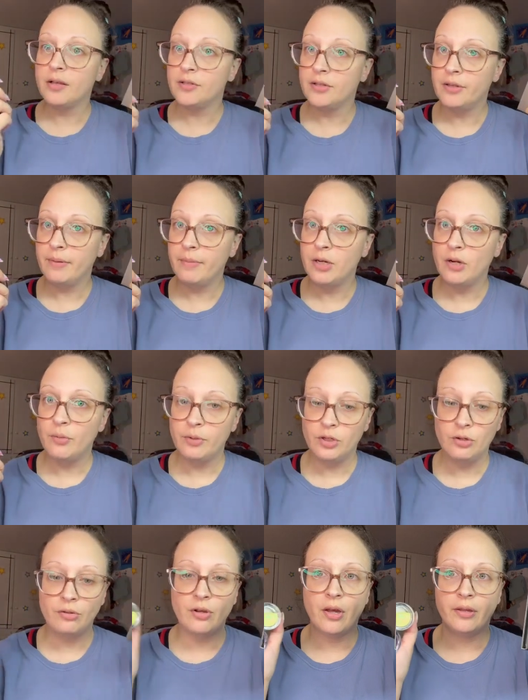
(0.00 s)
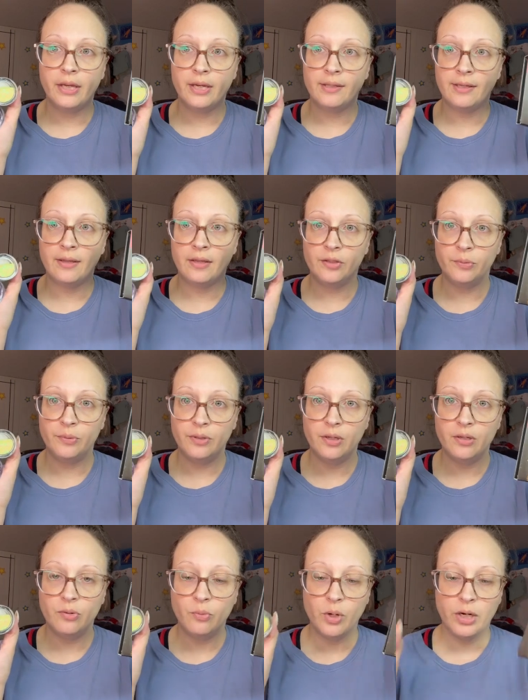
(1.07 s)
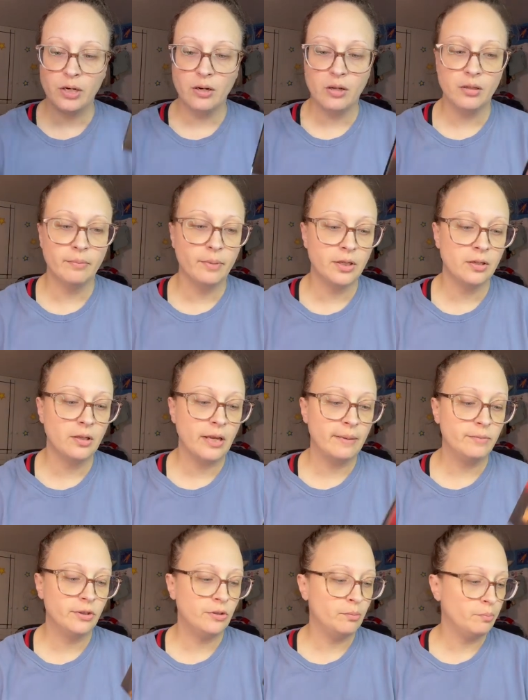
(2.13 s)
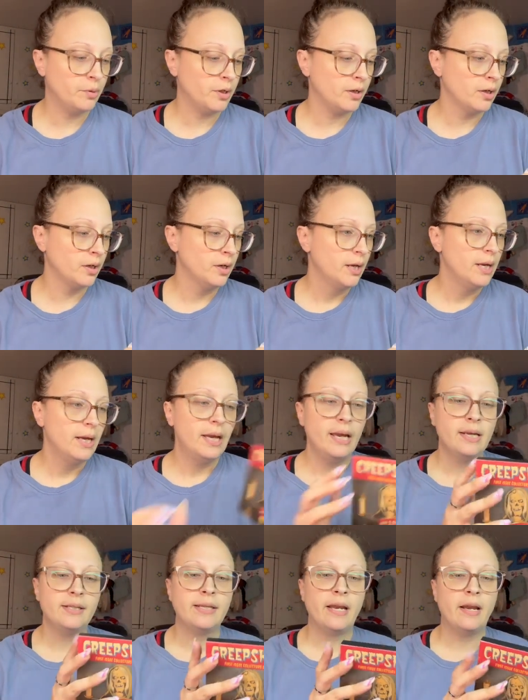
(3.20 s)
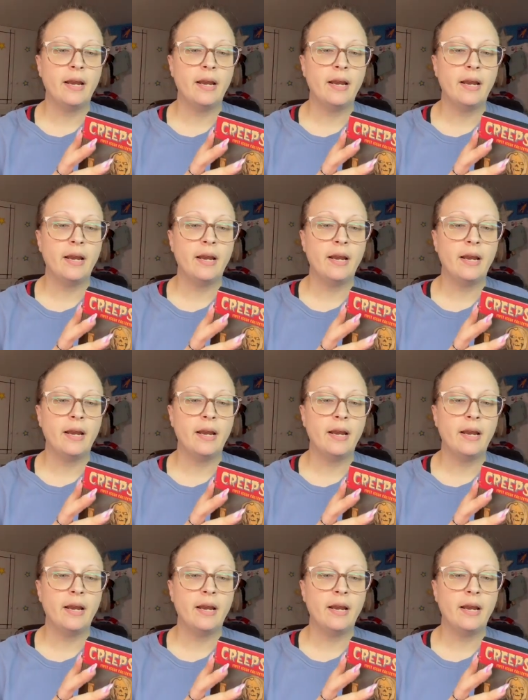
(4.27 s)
So let me know what you thought. Like I said, this was the $20 bundle. I'm super excited.